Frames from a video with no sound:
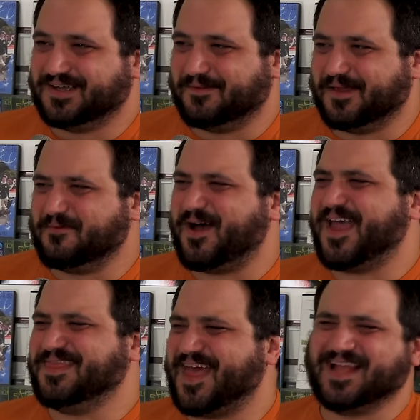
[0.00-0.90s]
And I'm like,
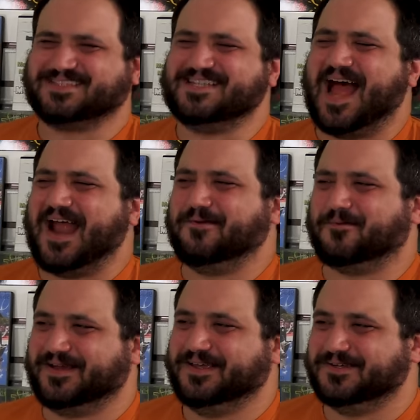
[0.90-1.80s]
what? That's not
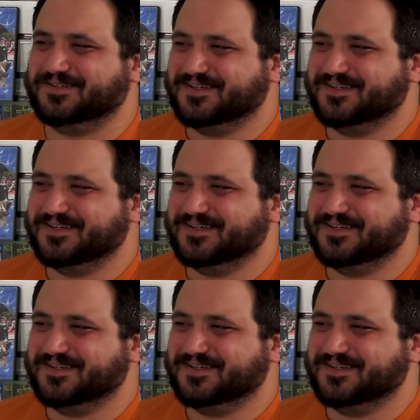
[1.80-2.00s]
real.